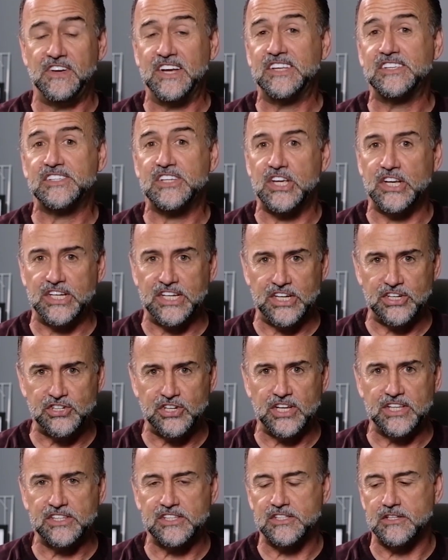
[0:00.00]
fixed
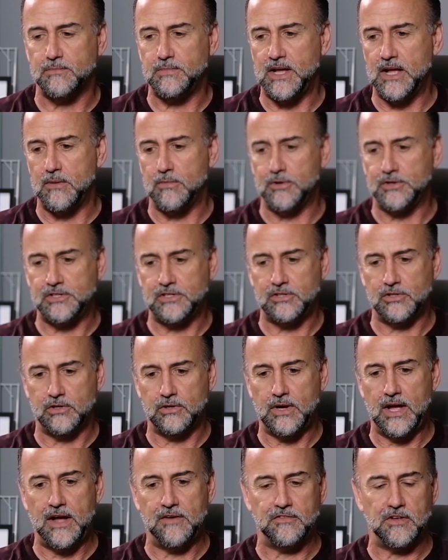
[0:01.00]
conditions, to be able
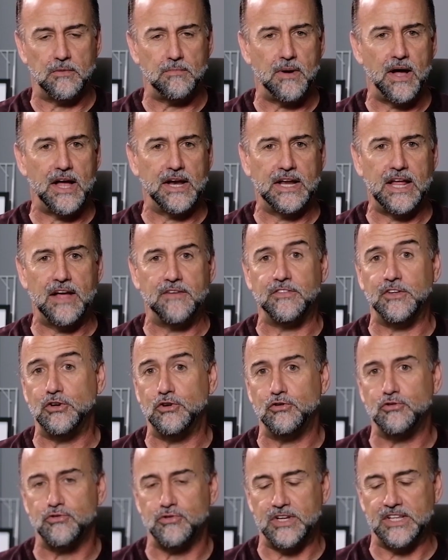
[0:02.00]
to have their body have the
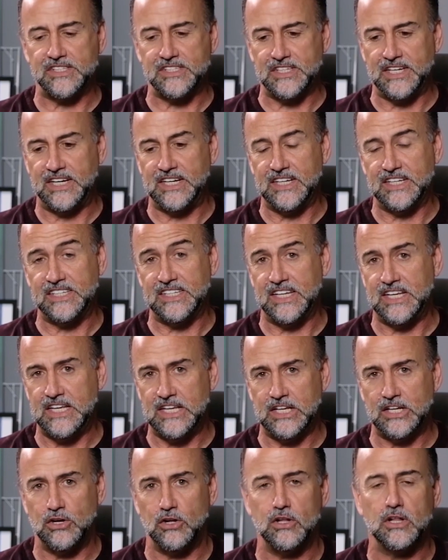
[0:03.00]
nutrients needed to
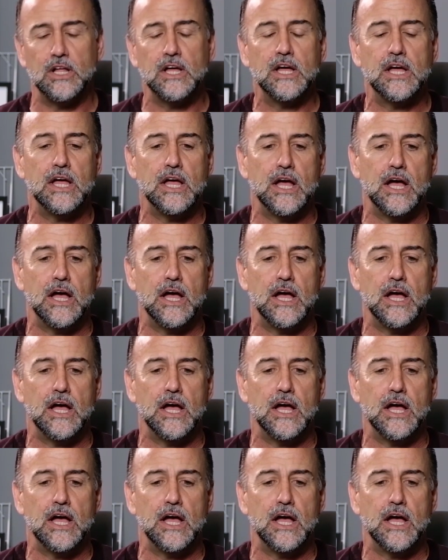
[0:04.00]
heal,